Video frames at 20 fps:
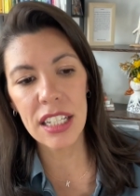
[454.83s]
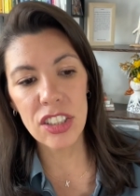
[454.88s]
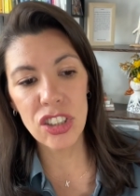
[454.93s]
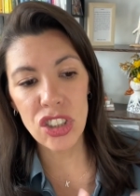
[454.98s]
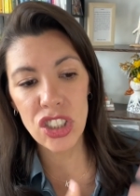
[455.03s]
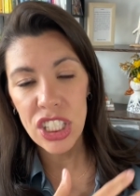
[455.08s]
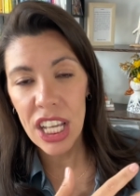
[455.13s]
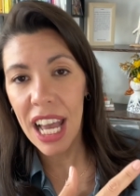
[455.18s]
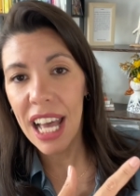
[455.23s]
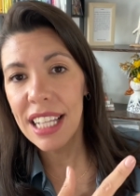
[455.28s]

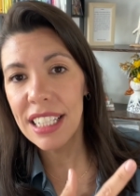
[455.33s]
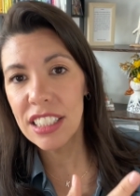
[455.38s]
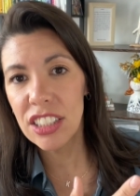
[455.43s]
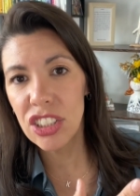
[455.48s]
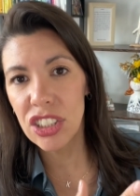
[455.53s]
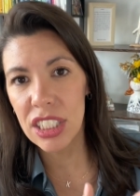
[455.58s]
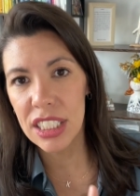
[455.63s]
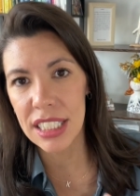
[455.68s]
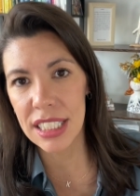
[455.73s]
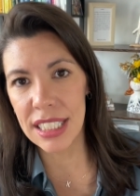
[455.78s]

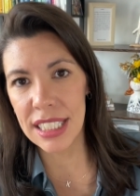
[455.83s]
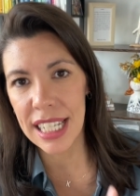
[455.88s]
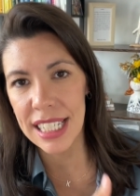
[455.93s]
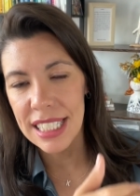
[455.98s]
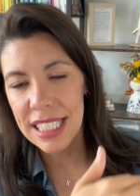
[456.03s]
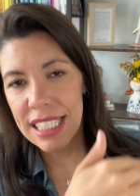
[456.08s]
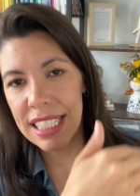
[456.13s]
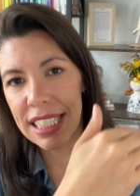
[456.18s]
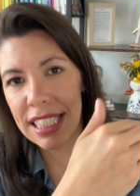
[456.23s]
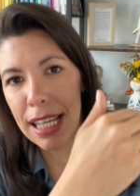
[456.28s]
challenges
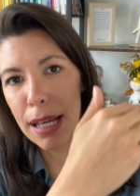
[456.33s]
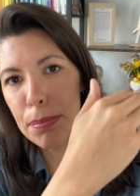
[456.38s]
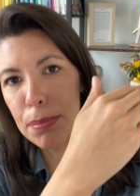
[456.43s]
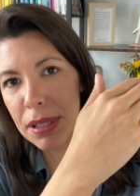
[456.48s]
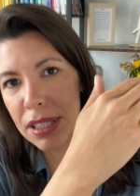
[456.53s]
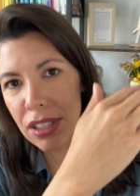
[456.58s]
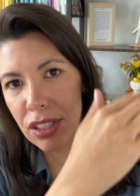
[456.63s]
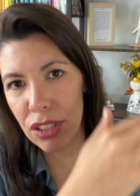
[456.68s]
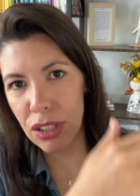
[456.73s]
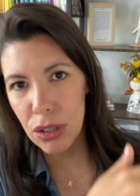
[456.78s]
as a
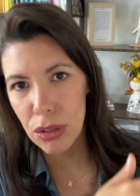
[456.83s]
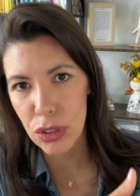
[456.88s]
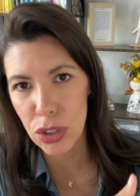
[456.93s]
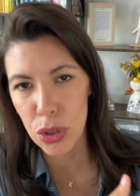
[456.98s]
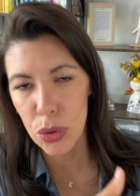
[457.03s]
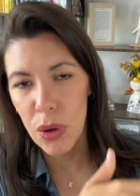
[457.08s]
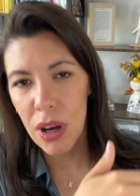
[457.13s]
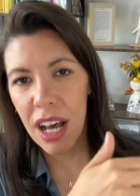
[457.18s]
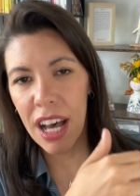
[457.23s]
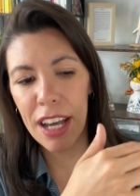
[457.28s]
stepping stone
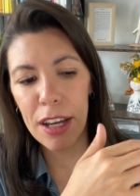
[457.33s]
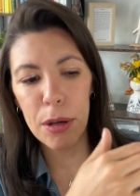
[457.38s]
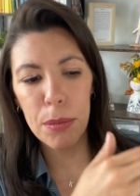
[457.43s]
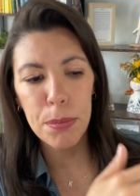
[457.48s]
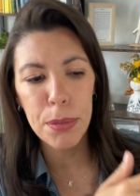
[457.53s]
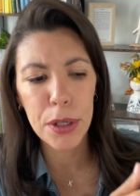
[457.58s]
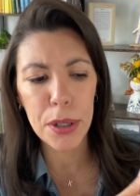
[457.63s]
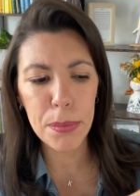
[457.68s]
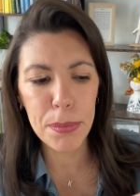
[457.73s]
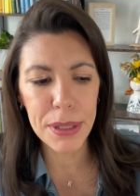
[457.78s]
to a higher
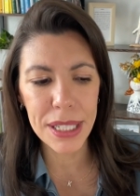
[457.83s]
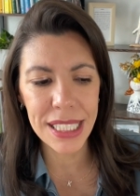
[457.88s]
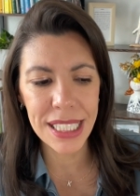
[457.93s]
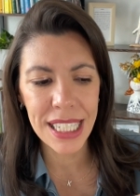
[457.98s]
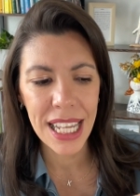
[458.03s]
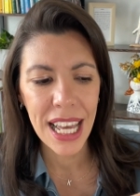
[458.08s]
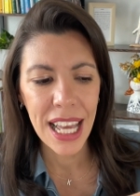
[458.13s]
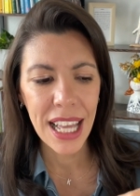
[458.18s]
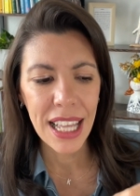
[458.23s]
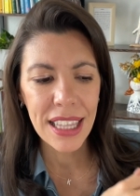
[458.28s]
purpose,
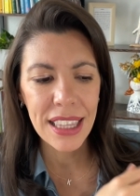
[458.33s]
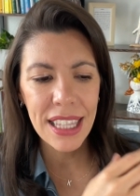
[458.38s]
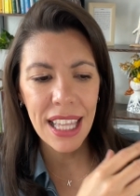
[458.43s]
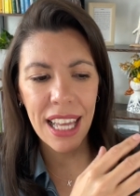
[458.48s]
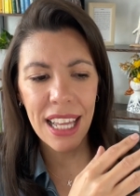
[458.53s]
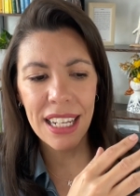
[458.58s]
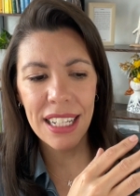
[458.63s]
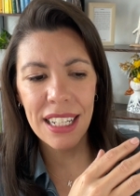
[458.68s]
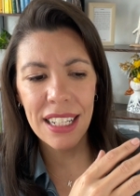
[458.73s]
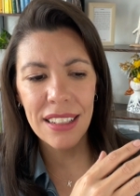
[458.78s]

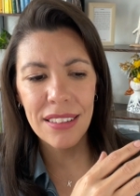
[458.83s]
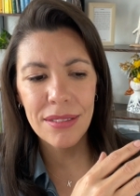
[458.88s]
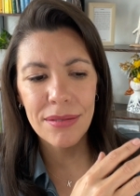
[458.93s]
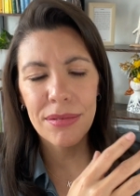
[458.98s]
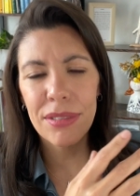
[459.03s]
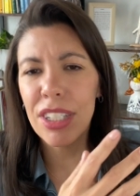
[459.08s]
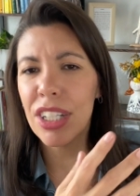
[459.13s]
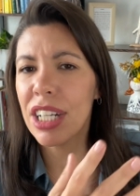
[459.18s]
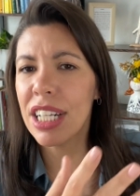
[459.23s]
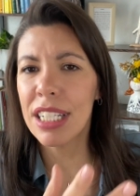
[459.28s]
then
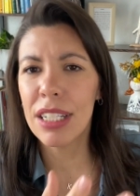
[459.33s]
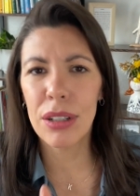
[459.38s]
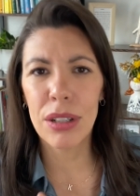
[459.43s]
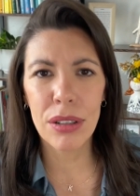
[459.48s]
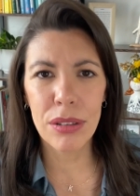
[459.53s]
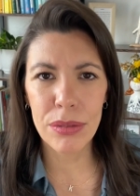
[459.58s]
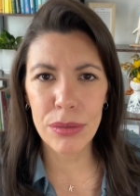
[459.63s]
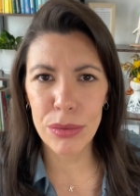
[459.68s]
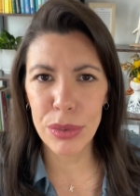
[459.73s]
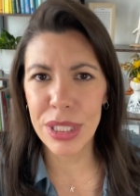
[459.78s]
they're
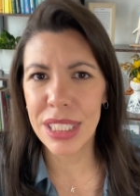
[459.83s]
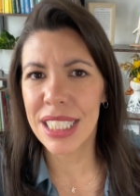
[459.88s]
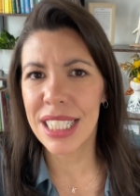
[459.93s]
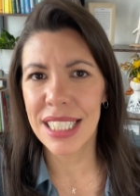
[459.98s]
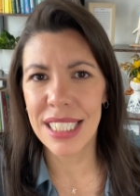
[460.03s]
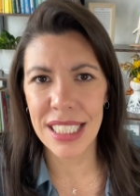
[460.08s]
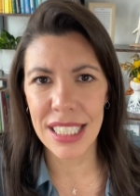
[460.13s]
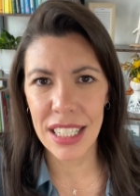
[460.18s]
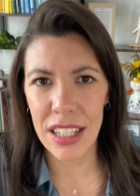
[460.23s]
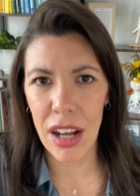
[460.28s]
gonna
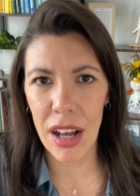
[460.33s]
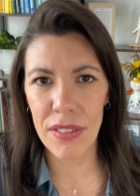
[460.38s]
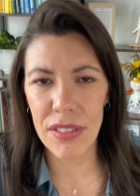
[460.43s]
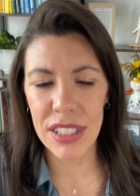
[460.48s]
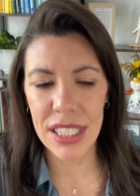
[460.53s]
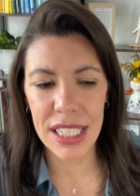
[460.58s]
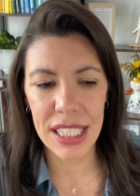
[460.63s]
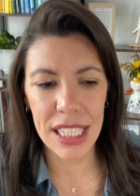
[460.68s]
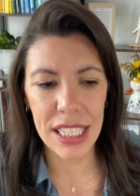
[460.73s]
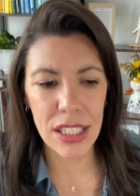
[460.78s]
resist it,
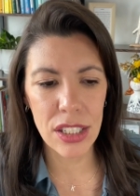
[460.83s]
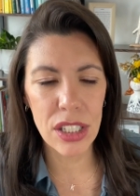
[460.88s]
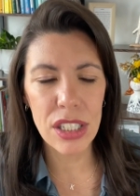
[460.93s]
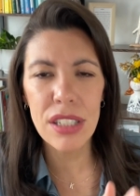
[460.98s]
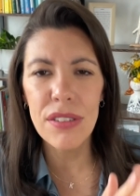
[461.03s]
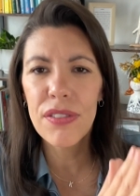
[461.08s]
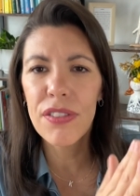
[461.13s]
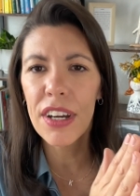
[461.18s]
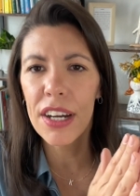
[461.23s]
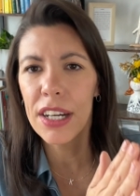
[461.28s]
obviously. So
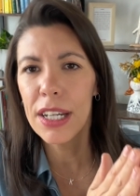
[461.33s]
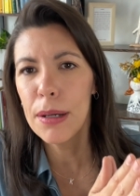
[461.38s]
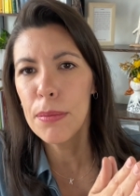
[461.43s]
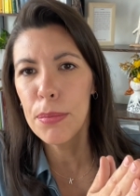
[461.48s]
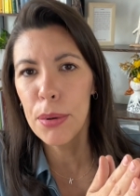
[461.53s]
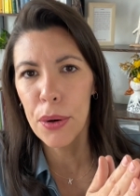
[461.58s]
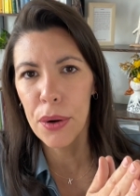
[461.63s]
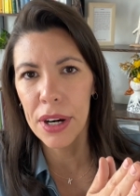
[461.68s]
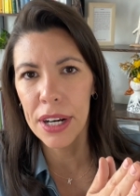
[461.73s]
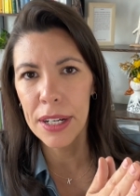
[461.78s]
it's very
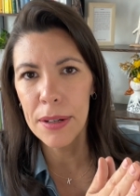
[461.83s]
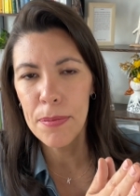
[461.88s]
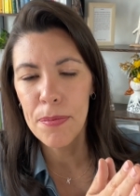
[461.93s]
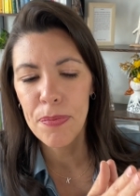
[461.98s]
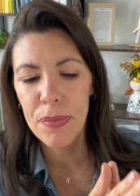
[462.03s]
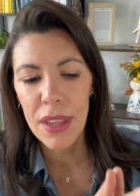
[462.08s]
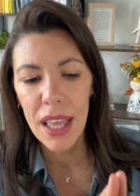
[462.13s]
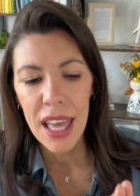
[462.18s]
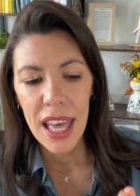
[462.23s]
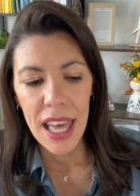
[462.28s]
important
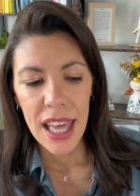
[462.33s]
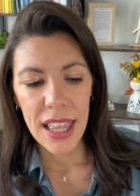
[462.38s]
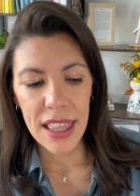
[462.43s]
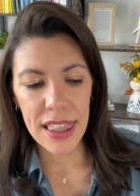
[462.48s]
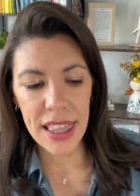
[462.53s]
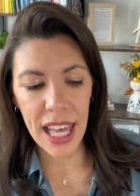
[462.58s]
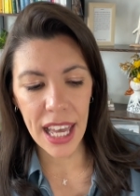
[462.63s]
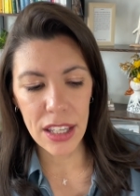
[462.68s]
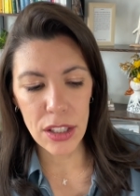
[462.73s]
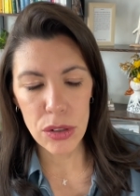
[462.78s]

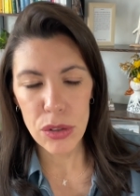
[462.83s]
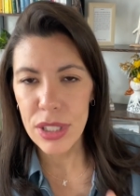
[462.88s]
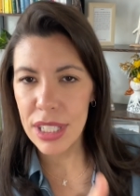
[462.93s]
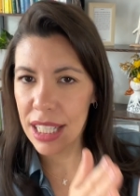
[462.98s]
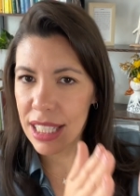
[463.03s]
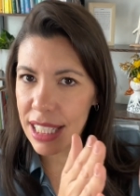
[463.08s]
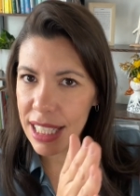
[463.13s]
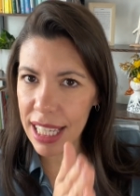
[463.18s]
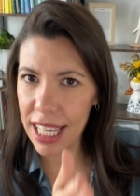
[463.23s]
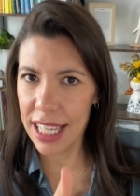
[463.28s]
that you
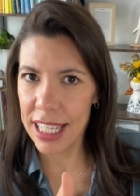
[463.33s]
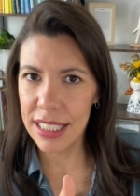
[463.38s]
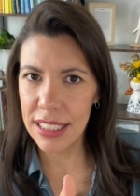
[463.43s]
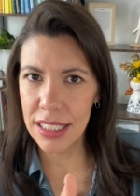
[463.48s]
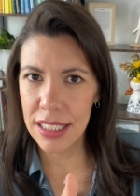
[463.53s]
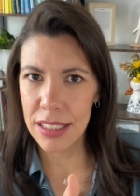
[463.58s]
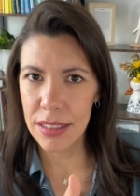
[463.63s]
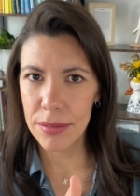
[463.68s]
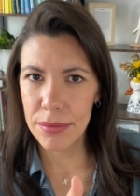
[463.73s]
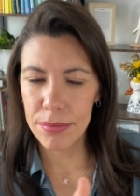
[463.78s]

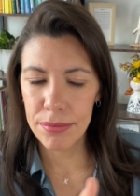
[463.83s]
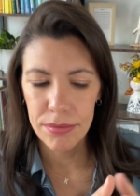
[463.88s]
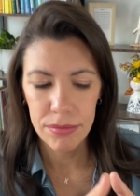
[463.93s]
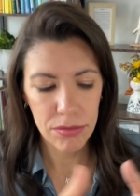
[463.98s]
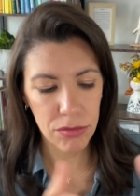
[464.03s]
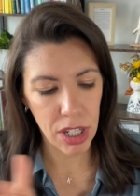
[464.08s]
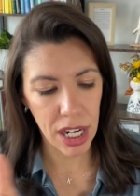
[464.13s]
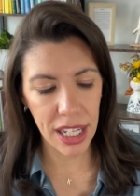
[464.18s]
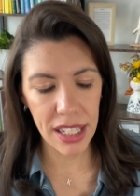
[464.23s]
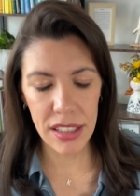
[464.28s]
delegate,
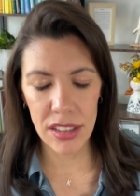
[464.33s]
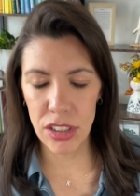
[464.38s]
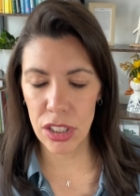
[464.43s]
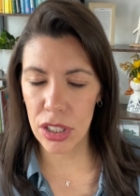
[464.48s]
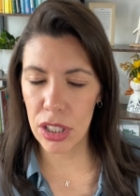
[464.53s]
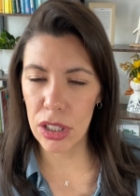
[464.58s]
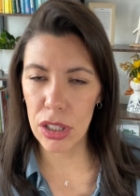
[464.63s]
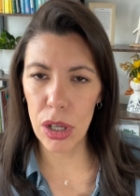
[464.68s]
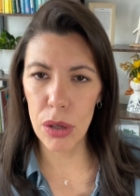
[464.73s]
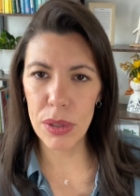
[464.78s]
right, to
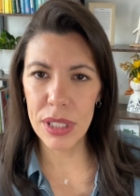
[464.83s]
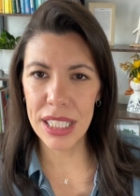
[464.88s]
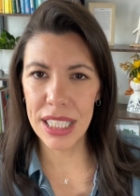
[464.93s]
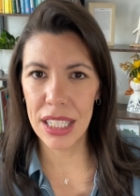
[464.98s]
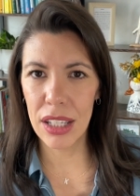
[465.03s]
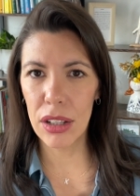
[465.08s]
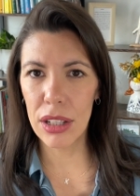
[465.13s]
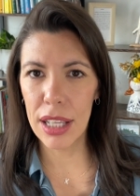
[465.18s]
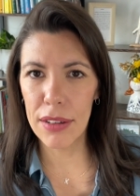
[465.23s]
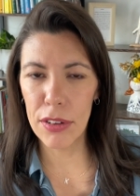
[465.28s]
the lowest
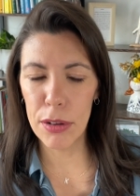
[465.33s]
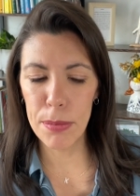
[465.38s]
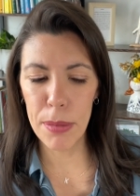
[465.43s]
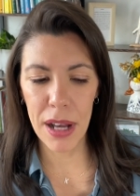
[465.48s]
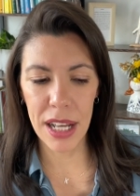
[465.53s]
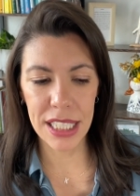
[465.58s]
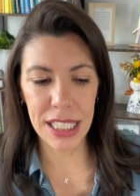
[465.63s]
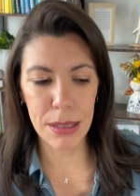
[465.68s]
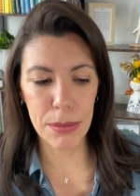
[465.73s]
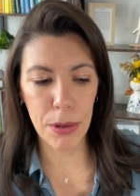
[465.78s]
skill level
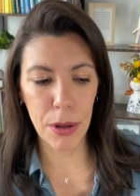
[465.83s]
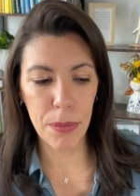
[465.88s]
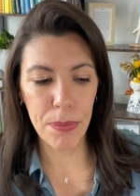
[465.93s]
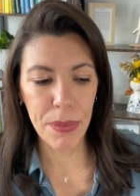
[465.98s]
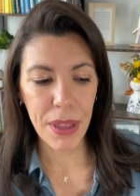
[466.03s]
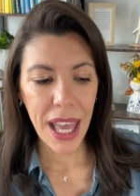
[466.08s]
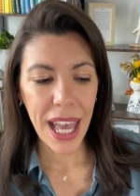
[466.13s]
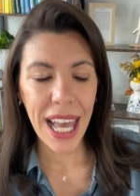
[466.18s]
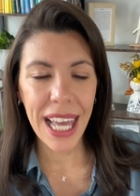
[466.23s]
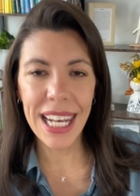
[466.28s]
possible,
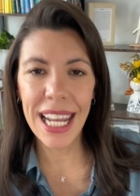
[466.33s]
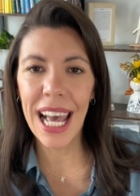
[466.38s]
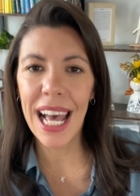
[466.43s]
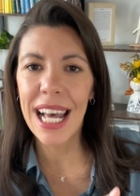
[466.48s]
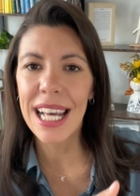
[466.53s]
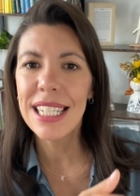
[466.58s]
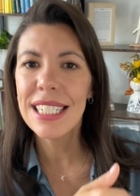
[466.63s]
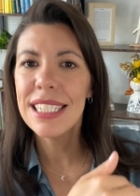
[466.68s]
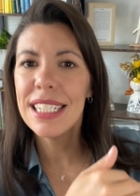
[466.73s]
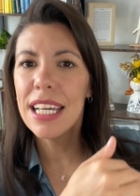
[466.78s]
and
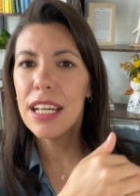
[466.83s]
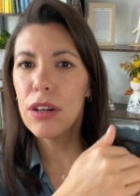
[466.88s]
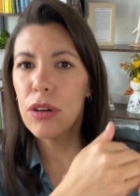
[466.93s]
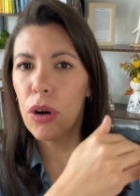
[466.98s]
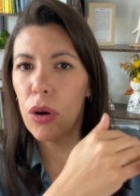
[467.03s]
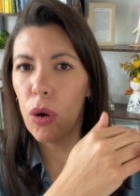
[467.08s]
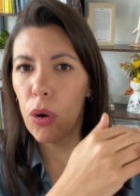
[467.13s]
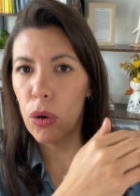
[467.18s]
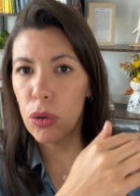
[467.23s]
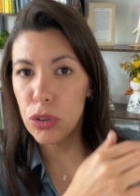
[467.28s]
as they
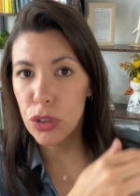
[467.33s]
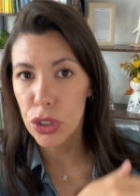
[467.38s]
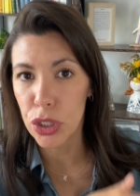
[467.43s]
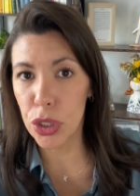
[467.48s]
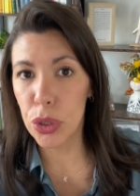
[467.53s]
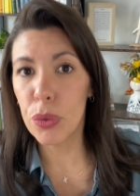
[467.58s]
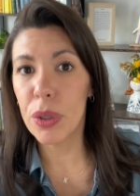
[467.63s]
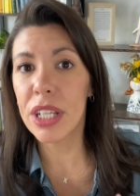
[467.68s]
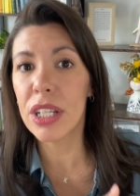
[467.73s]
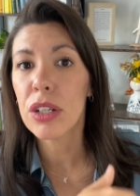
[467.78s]
grow older,
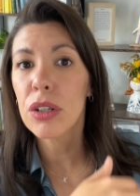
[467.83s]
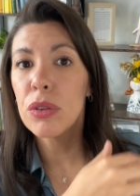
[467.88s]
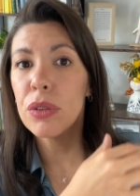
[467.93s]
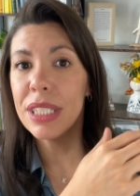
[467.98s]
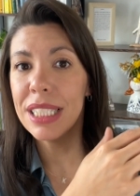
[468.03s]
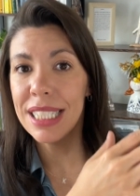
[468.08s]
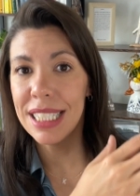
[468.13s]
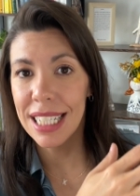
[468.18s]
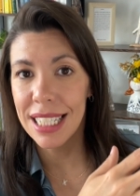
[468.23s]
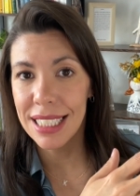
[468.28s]
you
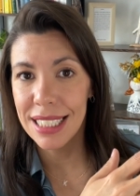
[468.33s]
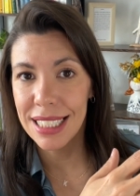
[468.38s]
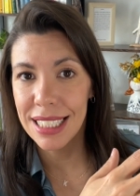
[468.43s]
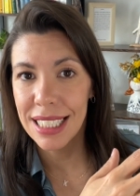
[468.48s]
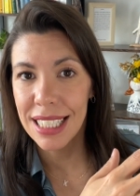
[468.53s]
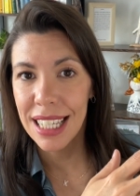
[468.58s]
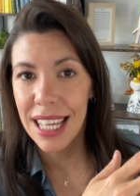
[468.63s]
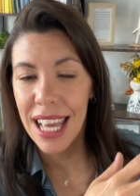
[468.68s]
increase it.